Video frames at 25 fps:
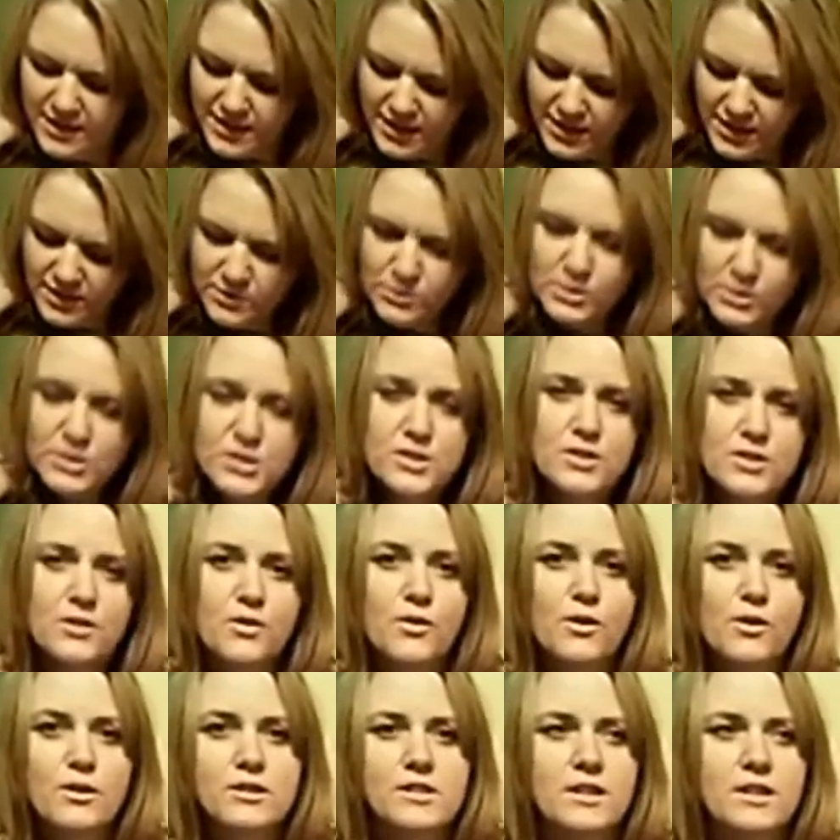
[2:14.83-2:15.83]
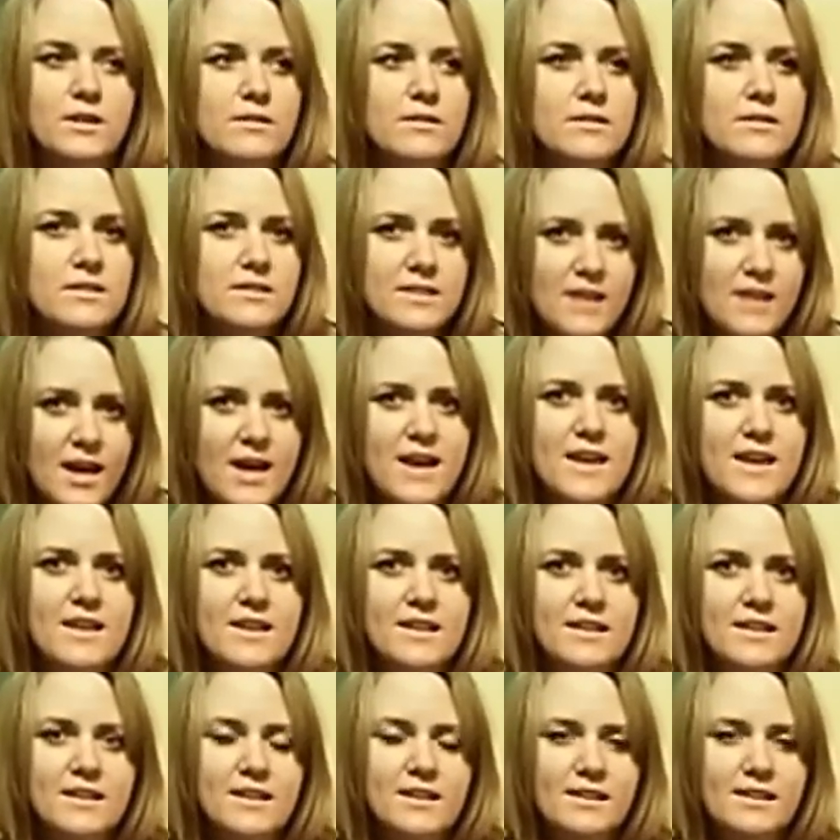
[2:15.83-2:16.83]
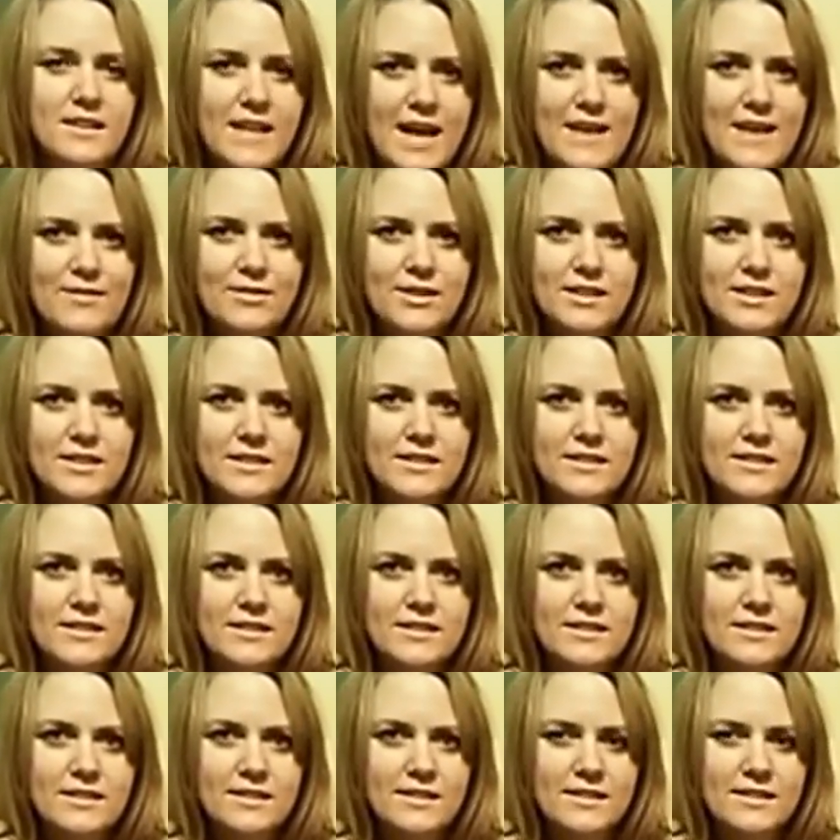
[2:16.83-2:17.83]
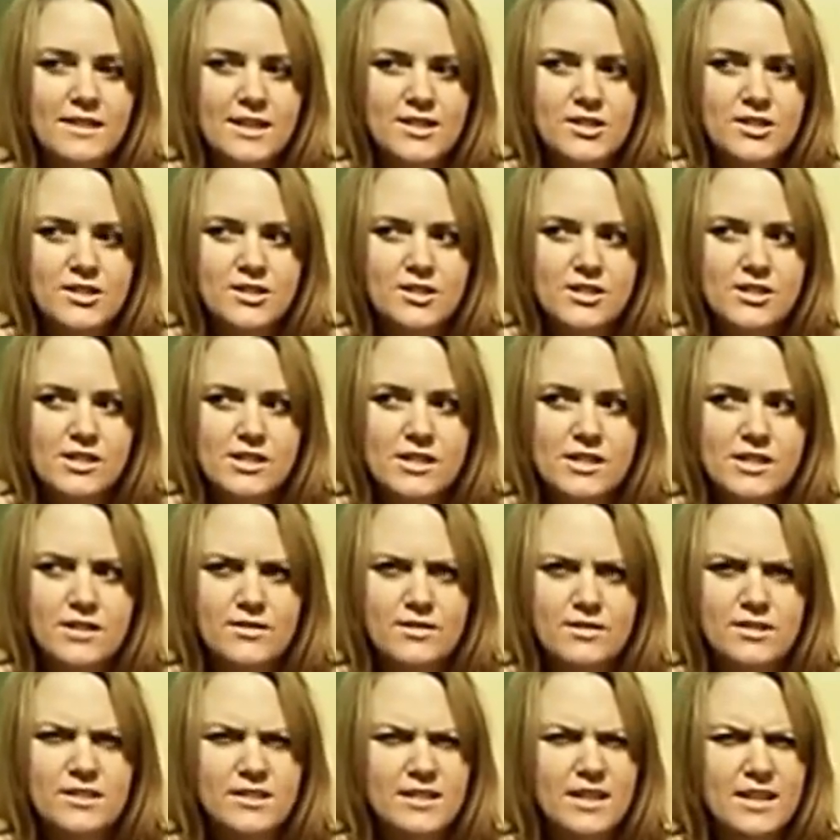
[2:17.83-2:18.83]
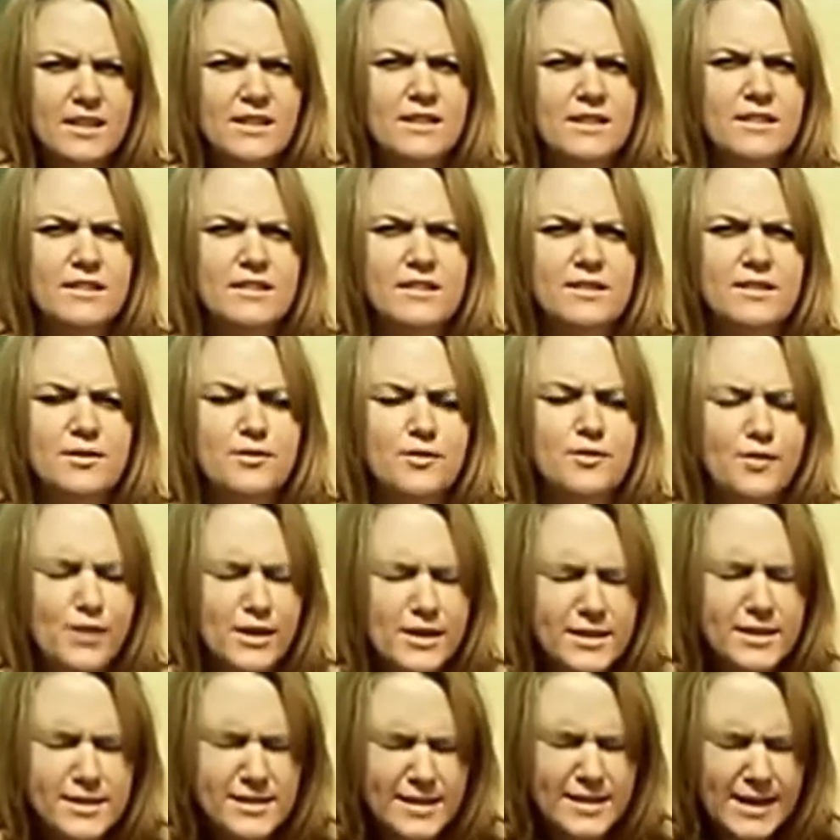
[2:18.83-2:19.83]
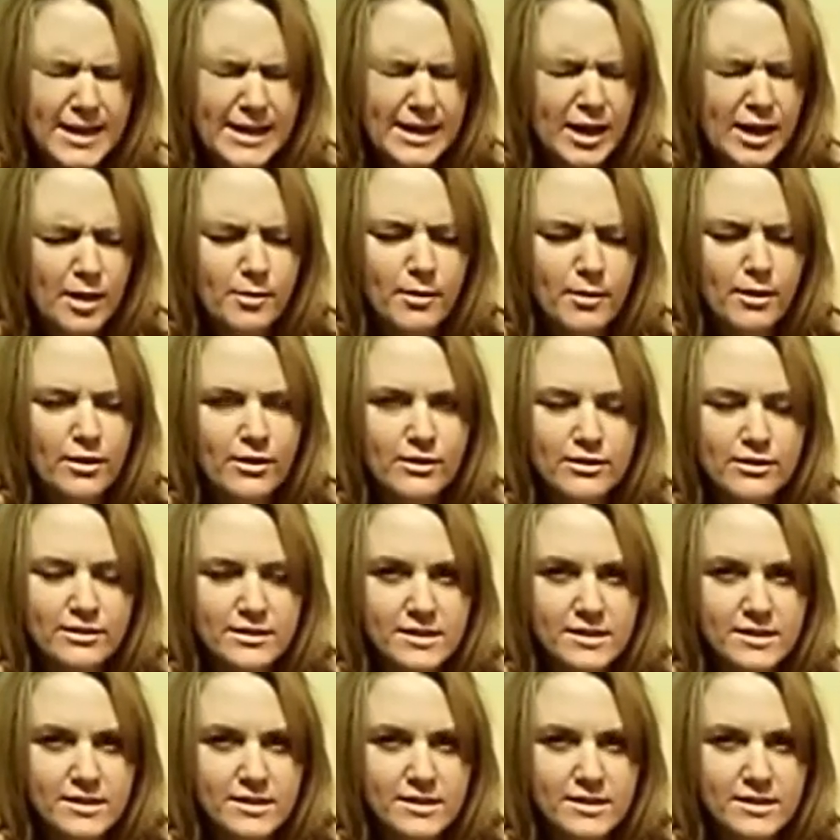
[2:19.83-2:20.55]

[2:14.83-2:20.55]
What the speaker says: Which, of course, I was dying laughing that she even said the phrase second elbow.